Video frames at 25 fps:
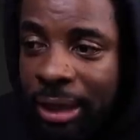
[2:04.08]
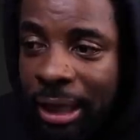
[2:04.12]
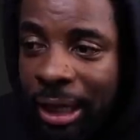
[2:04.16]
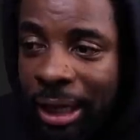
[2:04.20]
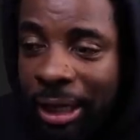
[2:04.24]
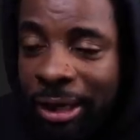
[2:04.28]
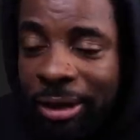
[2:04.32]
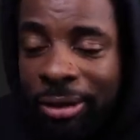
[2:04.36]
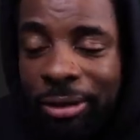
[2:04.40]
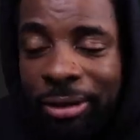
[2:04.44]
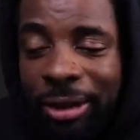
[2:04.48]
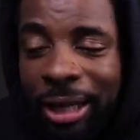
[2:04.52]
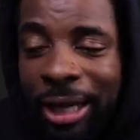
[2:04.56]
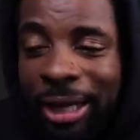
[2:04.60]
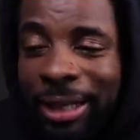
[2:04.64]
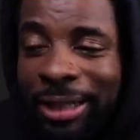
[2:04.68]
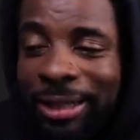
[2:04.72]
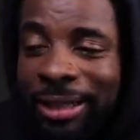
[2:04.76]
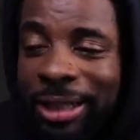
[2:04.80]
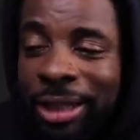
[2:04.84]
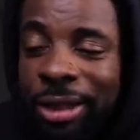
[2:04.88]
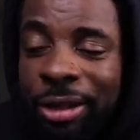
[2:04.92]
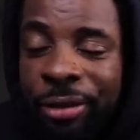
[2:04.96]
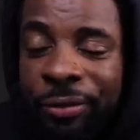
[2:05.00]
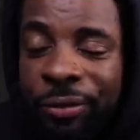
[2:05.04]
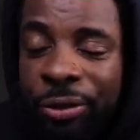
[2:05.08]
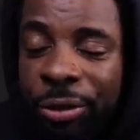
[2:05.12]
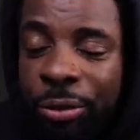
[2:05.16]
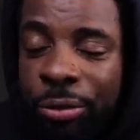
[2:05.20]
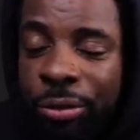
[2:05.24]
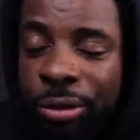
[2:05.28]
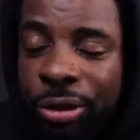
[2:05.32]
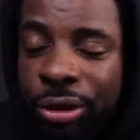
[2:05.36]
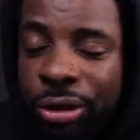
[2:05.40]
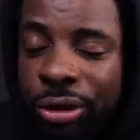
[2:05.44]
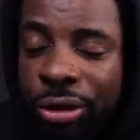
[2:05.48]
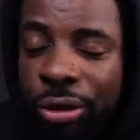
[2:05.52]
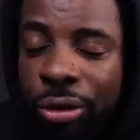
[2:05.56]
I ain't gonna lie, this interview
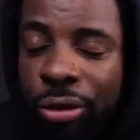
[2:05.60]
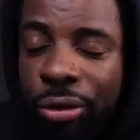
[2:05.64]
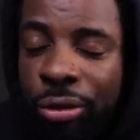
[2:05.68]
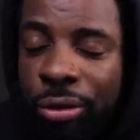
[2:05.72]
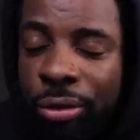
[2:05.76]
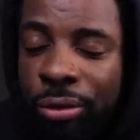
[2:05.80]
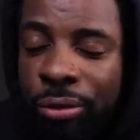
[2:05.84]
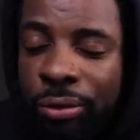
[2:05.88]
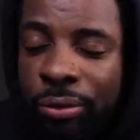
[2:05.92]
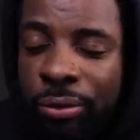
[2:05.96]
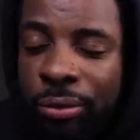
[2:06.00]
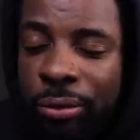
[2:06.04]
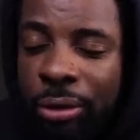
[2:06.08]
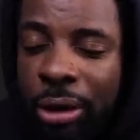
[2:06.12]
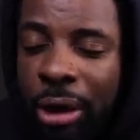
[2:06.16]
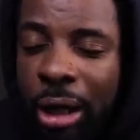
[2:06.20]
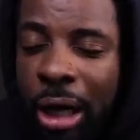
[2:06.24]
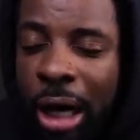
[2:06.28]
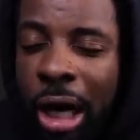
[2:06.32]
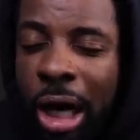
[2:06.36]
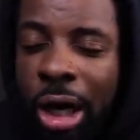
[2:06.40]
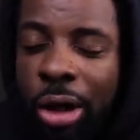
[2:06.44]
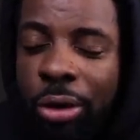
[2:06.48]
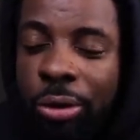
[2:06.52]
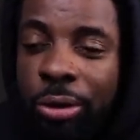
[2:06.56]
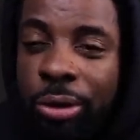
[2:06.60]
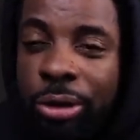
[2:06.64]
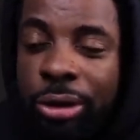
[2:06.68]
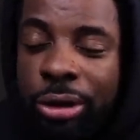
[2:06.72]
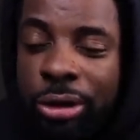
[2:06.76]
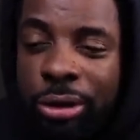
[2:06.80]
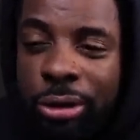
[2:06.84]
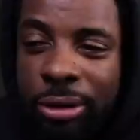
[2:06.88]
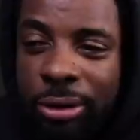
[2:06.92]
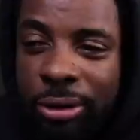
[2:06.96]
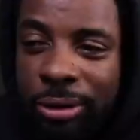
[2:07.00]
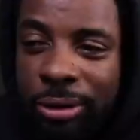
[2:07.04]
was so awkward.